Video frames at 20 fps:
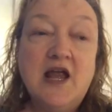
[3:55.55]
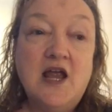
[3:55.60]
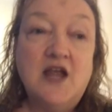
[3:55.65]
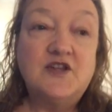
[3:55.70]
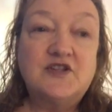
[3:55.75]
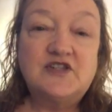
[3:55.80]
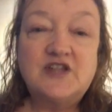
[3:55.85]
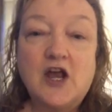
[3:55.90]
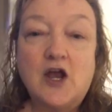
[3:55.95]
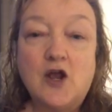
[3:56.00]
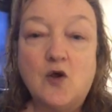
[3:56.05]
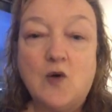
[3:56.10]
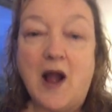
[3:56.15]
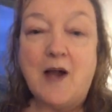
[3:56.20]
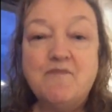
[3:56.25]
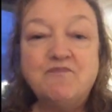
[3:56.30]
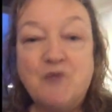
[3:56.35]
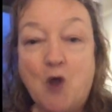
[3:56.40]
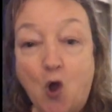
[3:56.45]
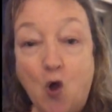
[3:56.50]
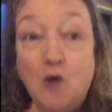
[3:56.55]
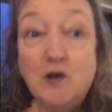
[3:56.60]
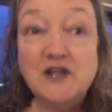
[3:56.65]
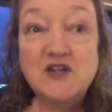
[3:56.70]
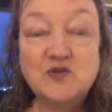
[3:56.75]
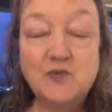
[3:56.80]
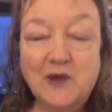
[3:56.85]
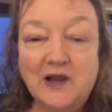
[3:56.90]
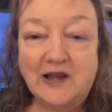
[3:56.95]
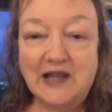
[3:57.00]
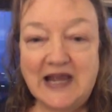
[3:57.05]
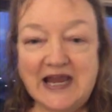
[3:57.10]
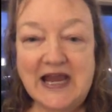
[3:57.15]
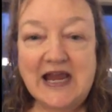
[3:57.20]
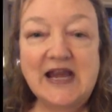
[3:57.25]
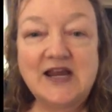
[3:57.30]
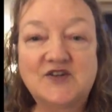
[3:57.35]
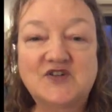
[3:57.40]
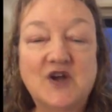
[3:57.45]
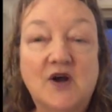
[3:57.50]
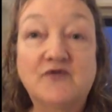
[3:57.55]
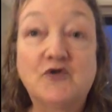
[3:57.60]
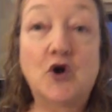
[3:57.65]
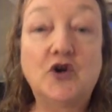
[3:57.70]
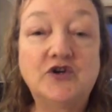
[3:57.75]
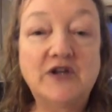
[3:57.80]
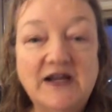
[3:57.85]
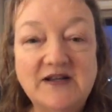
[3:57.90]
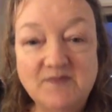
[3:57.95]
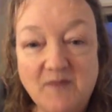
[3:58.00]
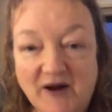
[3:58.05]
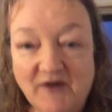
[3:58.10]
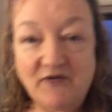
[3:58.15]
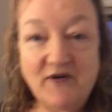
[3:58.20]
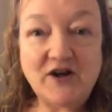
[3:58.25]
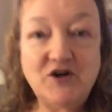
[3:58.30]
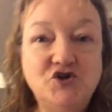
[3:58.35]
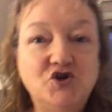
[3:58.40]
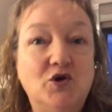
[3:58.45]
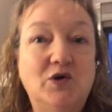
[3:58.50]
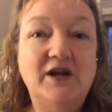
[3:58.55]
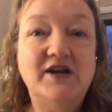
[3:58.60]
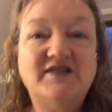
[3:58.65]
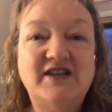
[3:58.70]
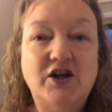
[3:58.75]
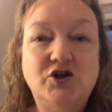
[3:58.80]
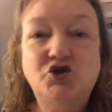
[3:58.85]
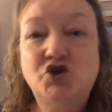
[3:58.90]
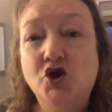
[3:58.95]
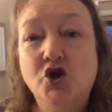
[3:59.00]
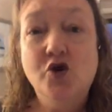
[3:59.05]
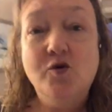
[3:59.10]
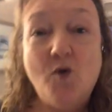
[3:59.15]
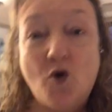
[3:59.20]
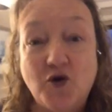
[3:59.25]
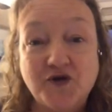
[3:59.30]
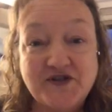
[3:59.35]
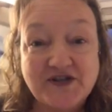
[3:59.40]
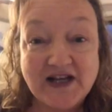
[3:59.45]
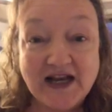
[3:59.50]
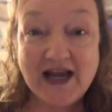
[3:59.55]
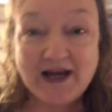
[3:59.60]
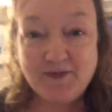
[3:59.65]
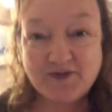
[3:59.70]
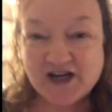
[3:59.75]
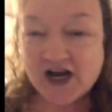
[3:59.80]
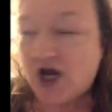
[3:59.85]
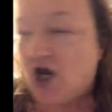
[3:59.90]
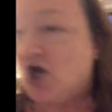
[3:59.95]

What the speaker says: So all is well here. So I've got, as my friend Julia said, 2 more sleeps